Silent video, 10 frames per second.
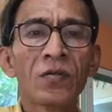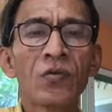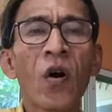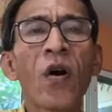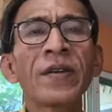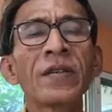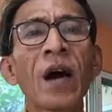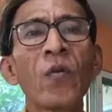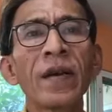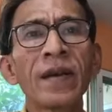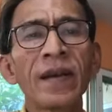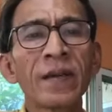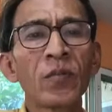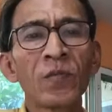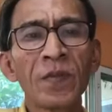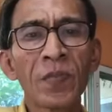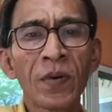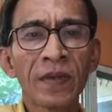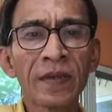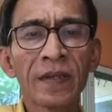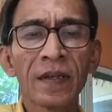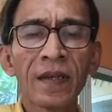to honor our King Bhumibol.